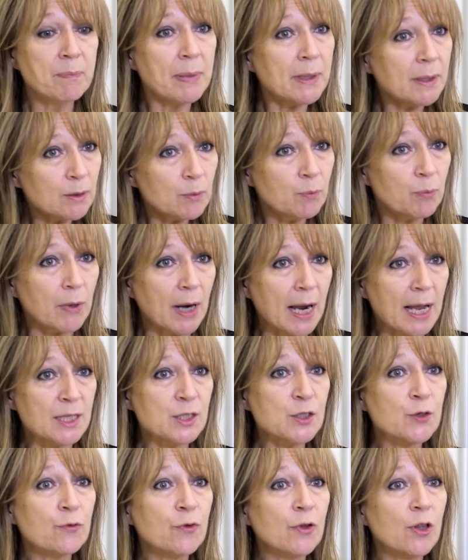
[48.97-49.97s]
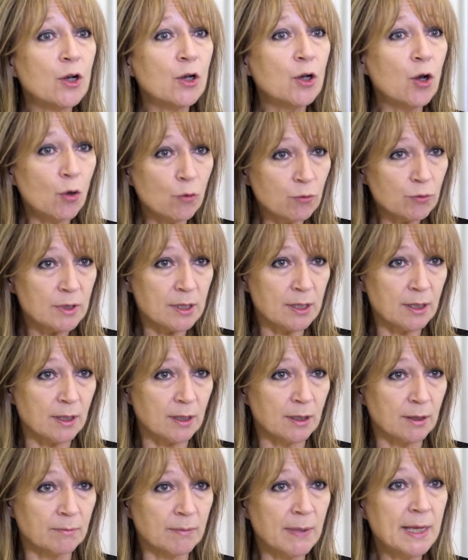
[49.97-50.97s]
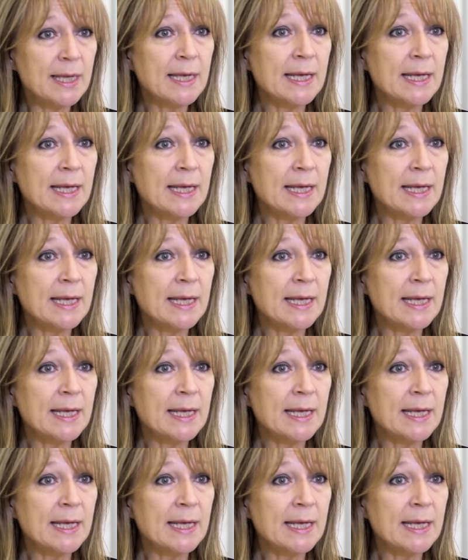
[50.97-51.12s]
build brands for the long term